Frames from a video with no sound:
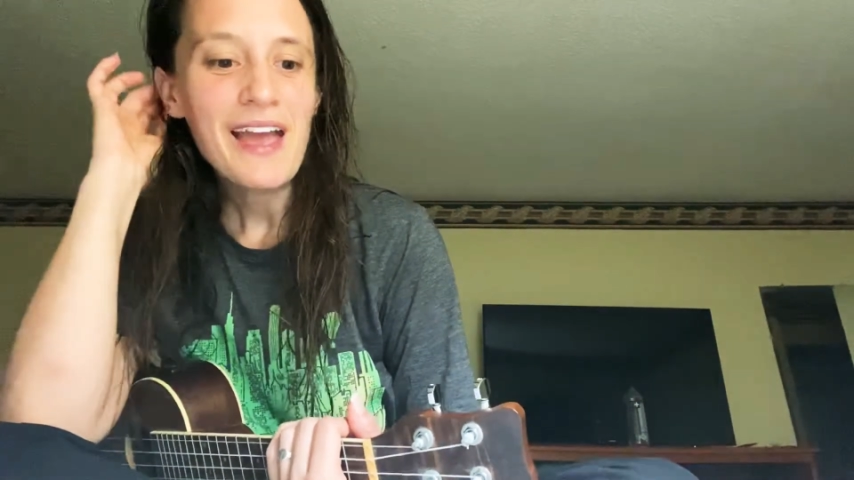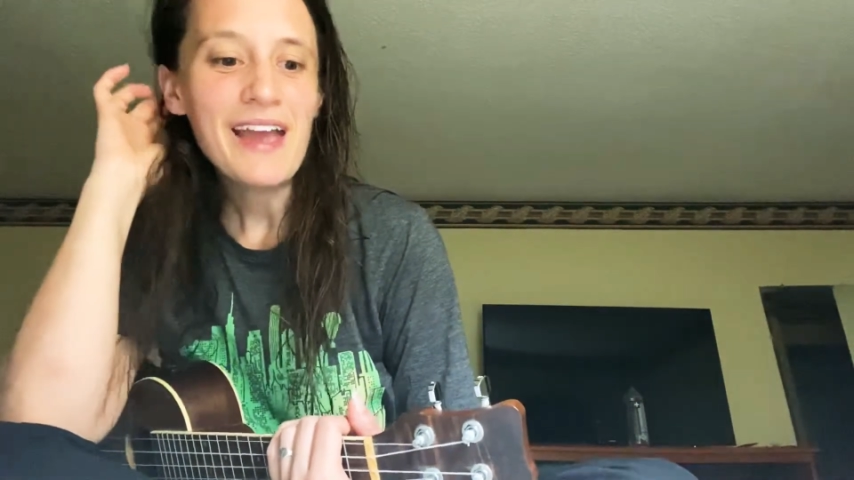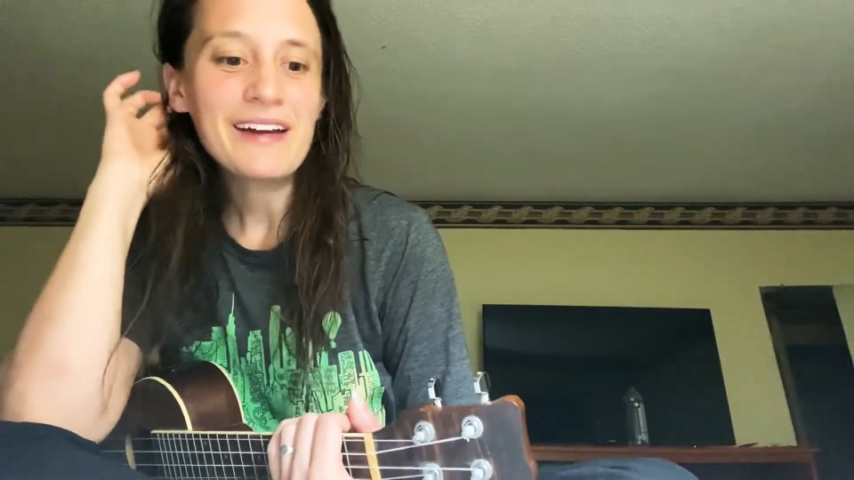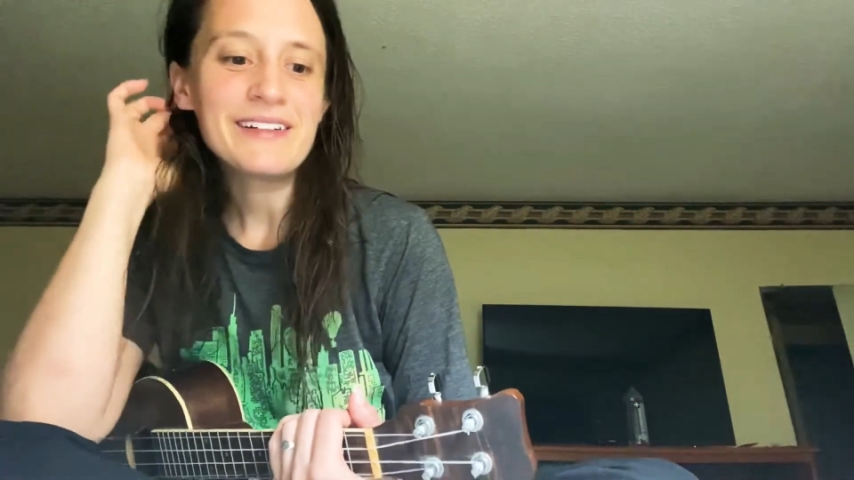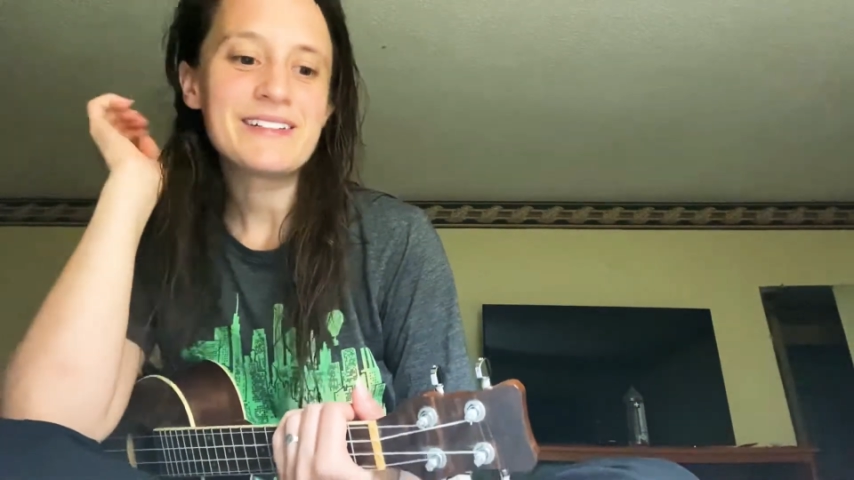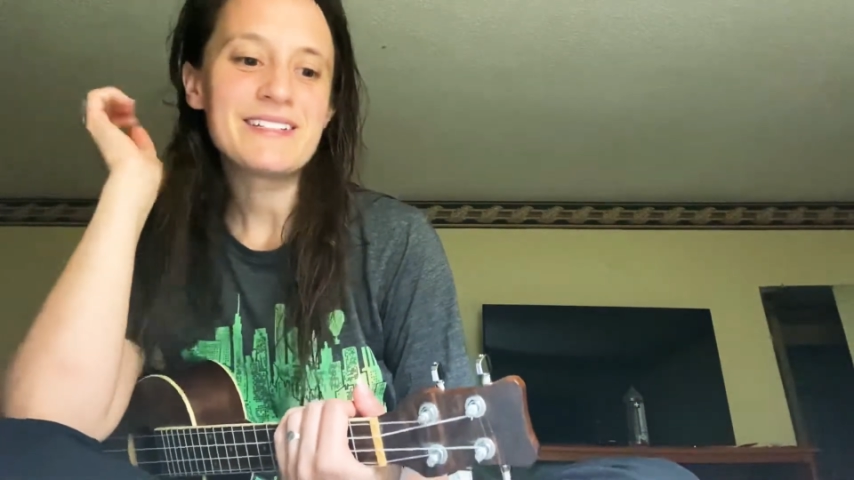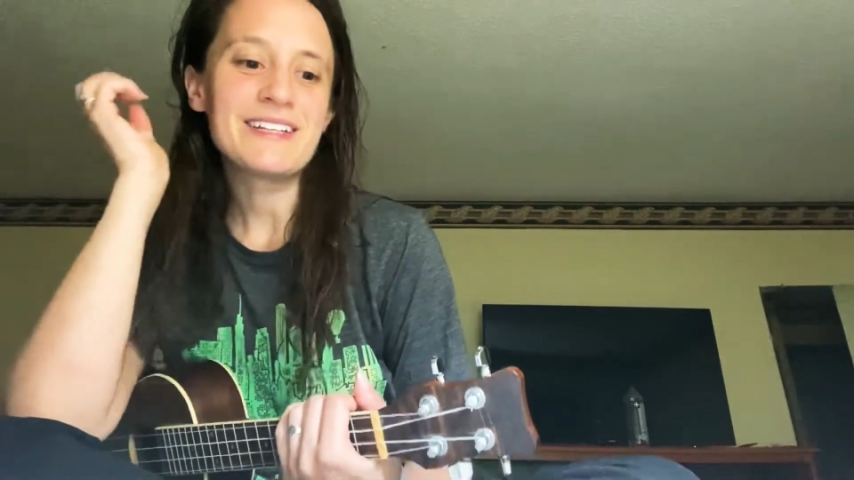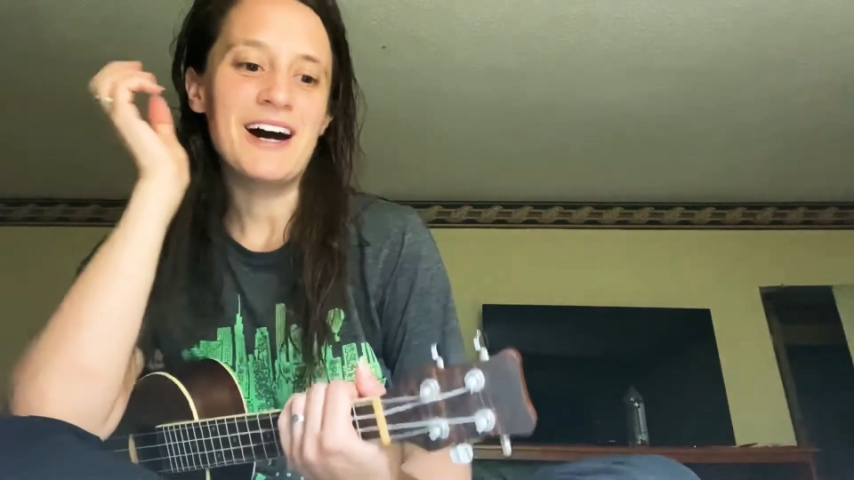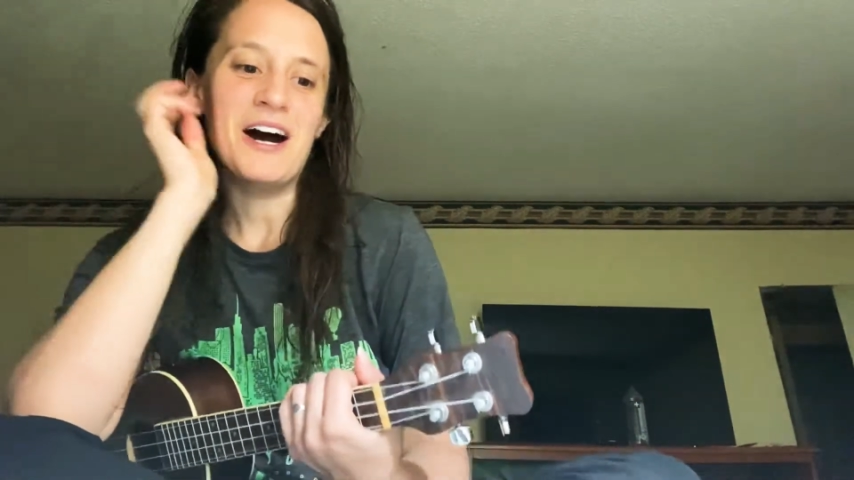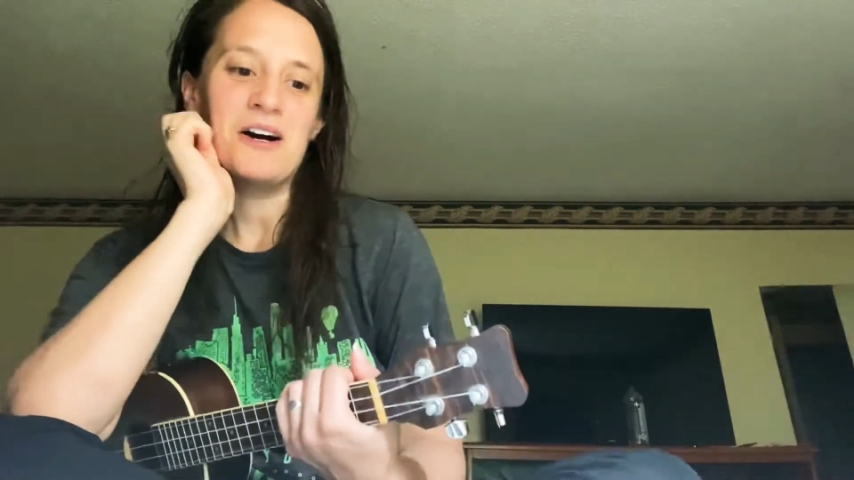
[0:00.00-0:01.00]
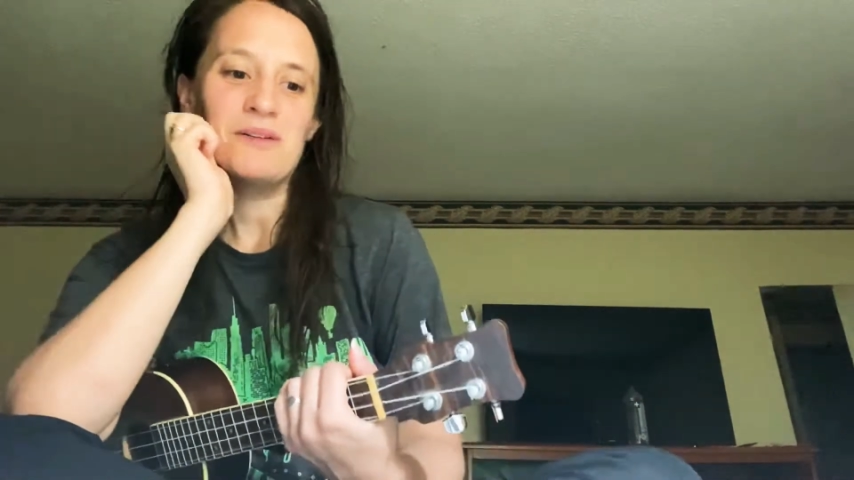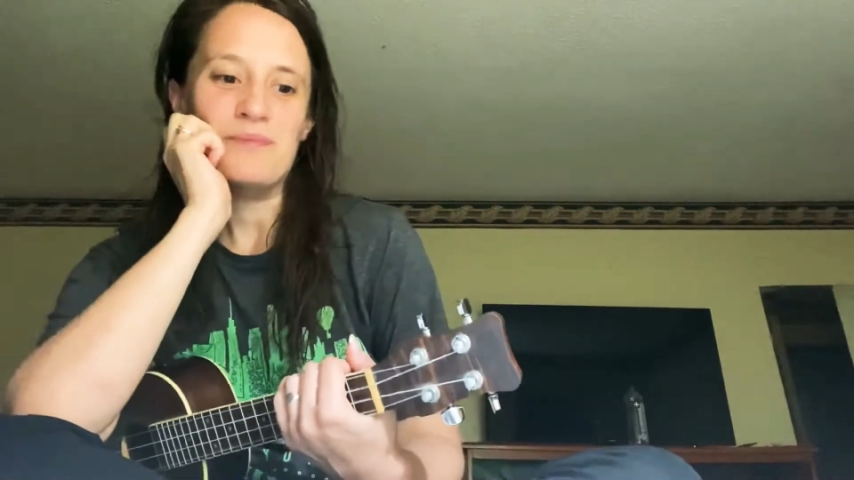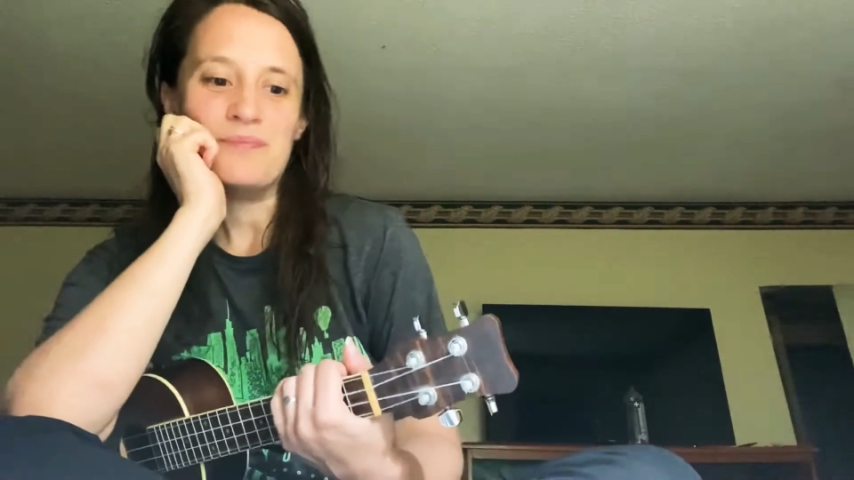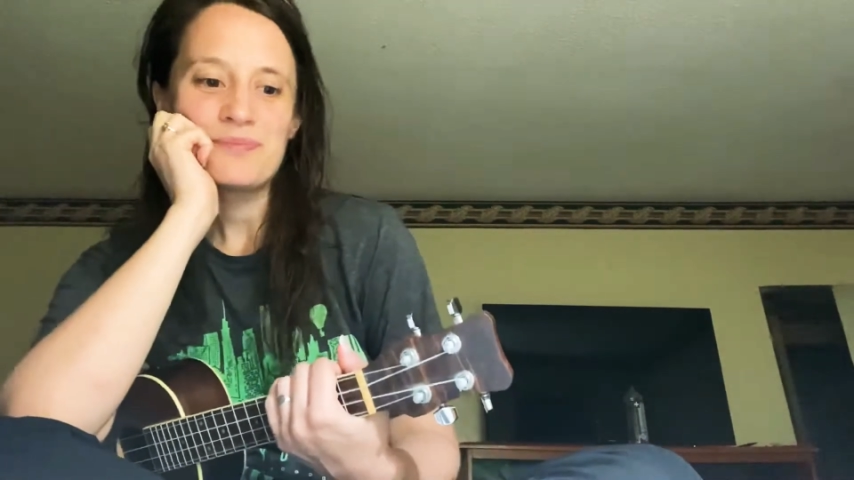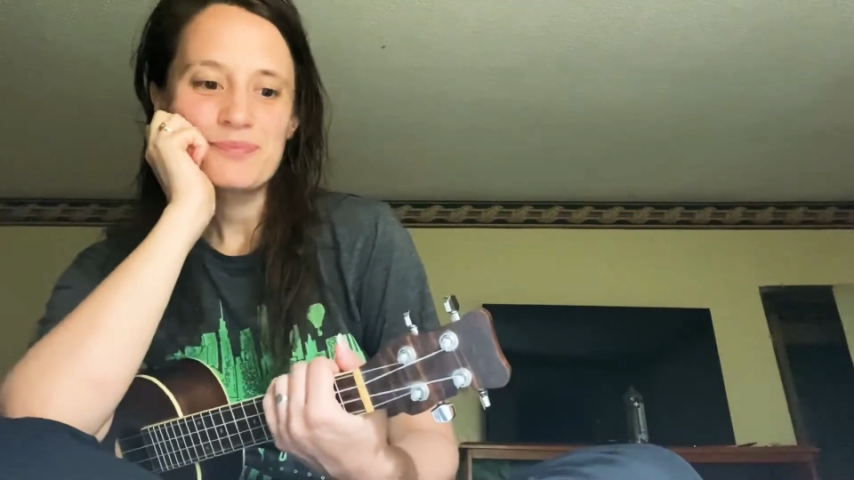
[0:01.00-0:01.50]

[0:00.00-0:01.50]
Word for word: and, um,